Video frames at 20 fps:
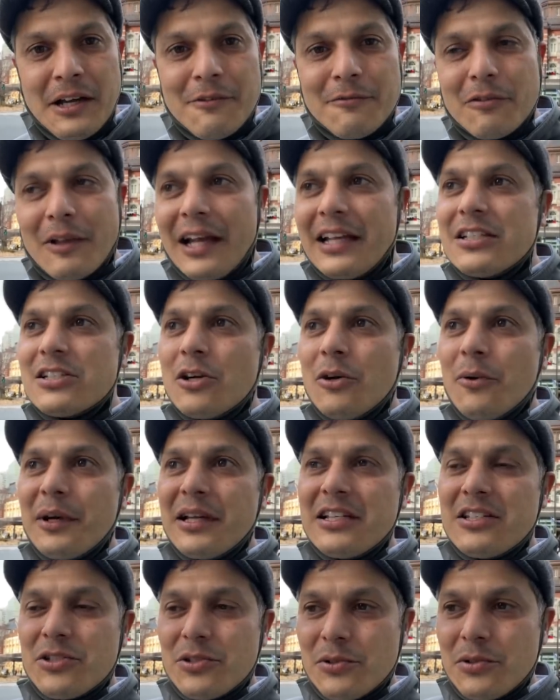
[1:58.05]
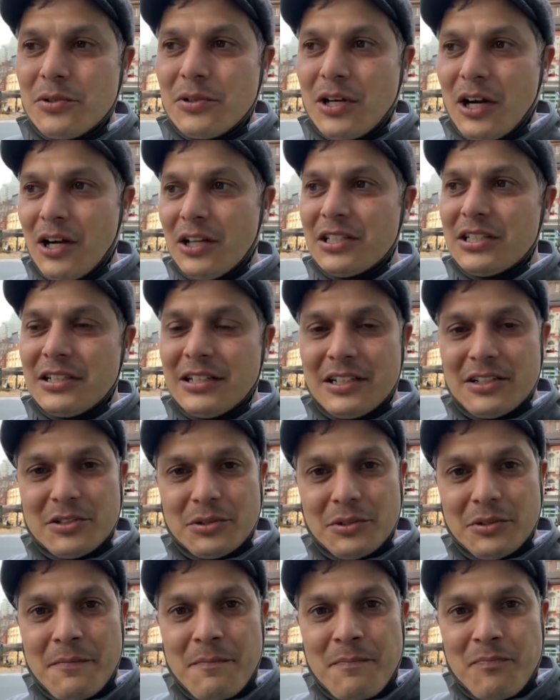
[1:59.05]
flights going to
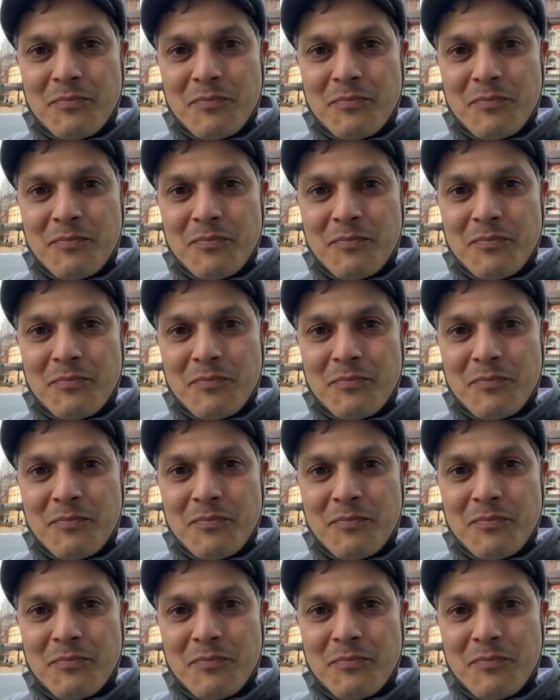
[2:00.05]
continental